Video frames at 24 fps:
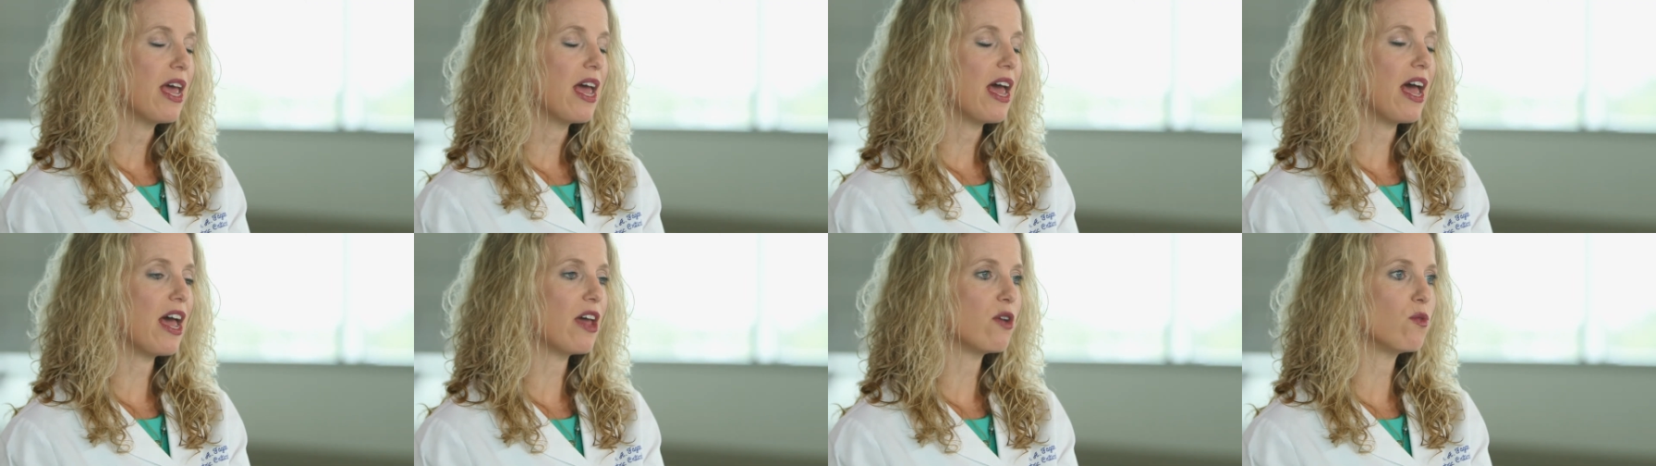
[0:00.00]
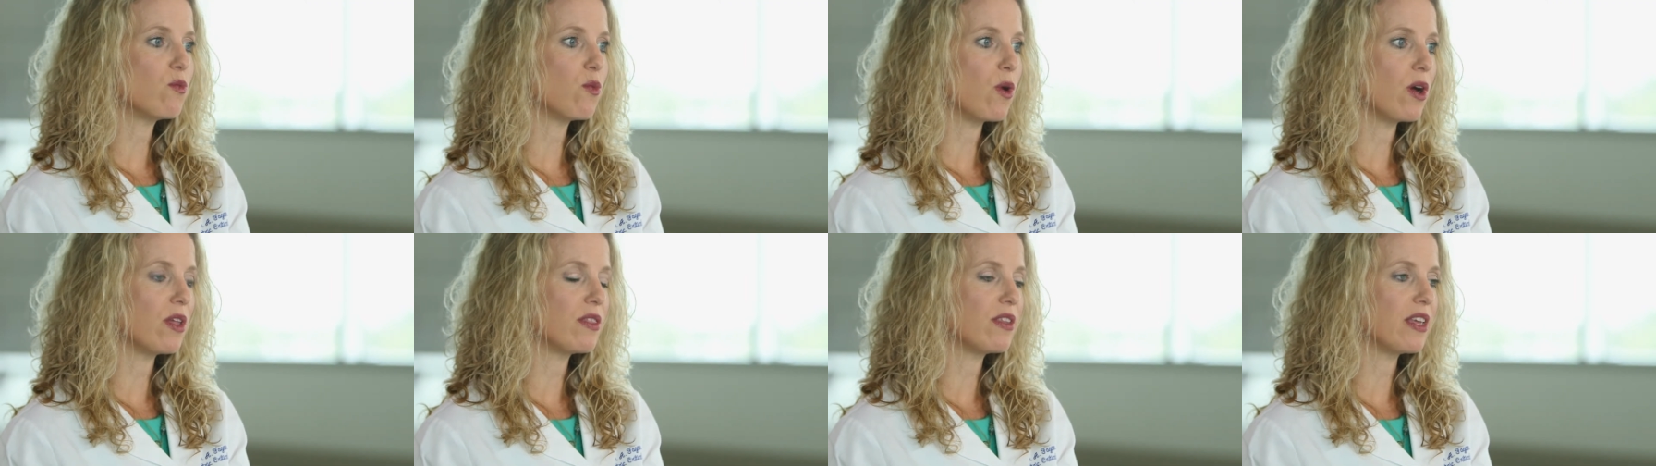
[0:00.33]
and
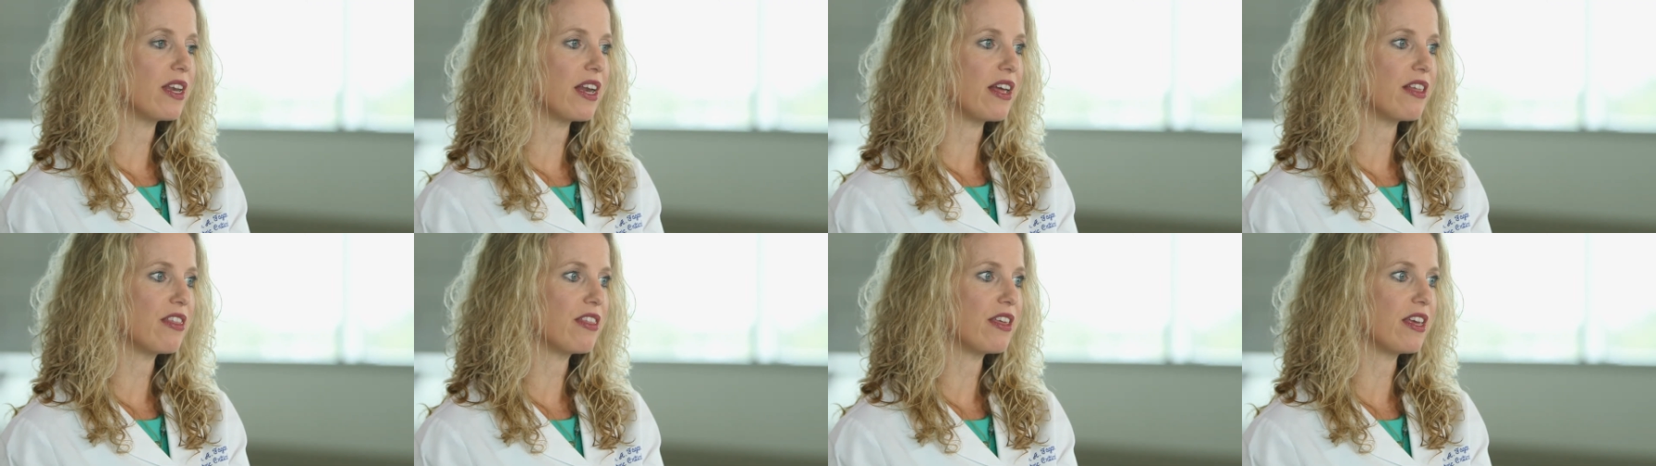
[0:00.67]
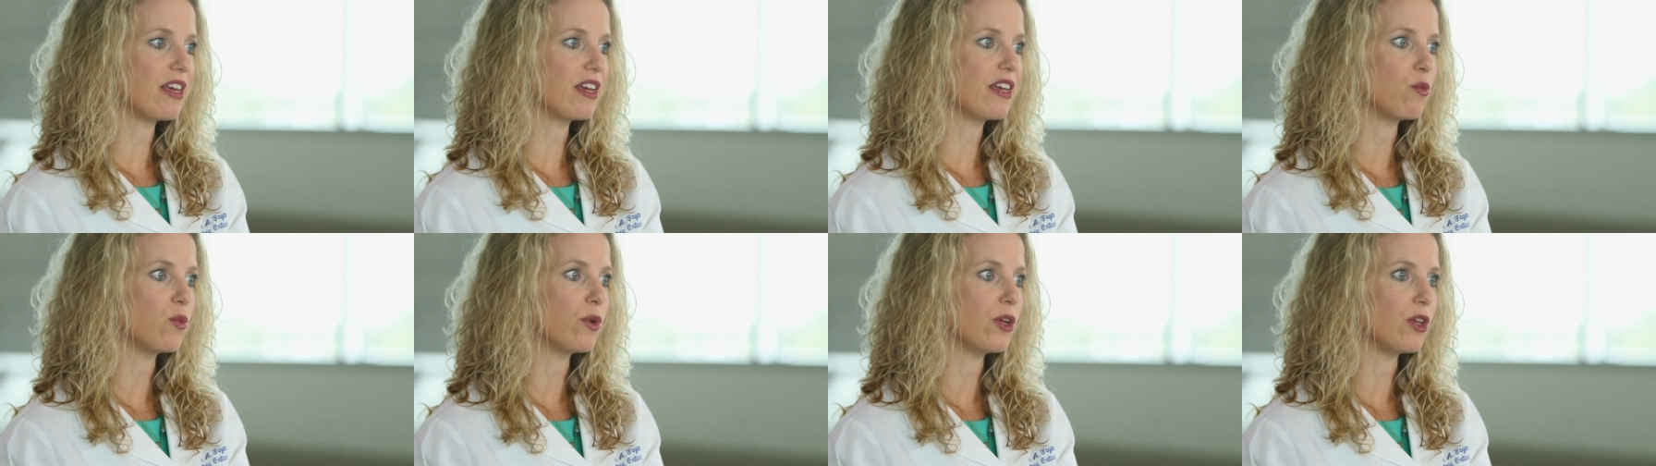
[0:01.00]
one that I
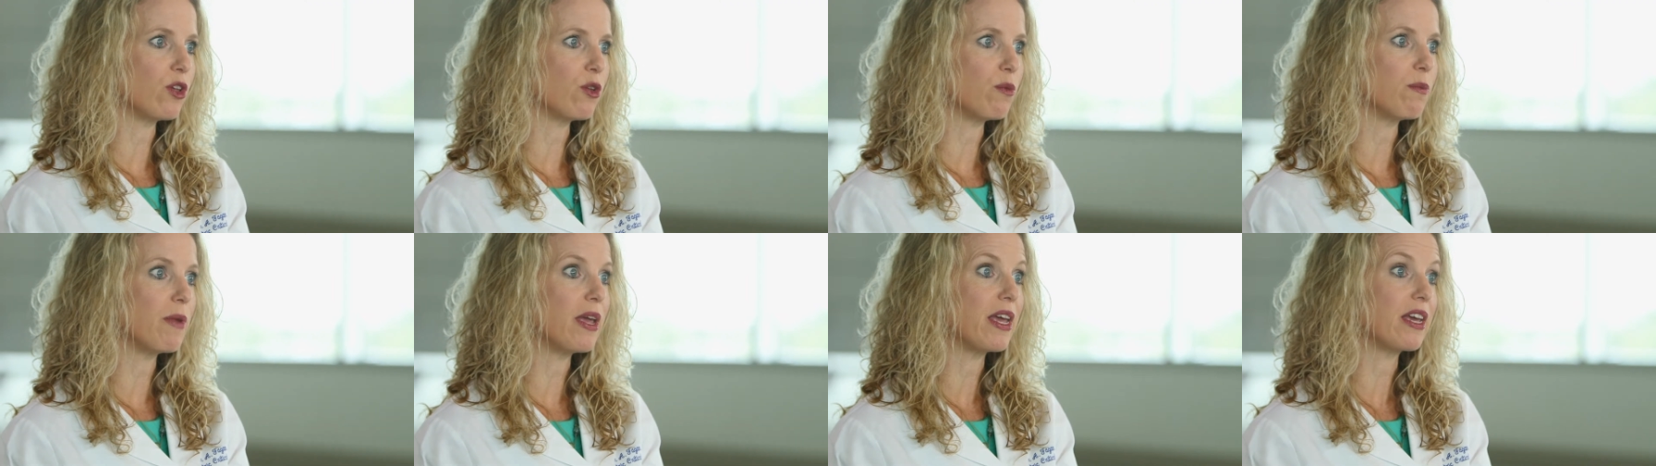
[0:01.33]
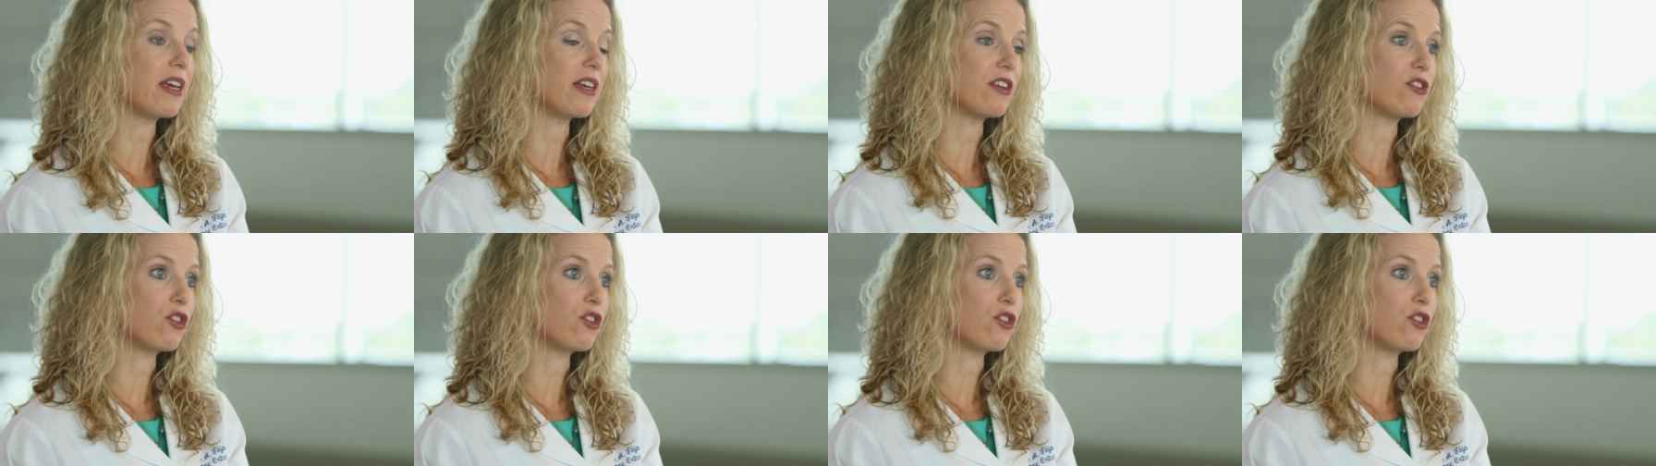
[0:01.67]
think will make a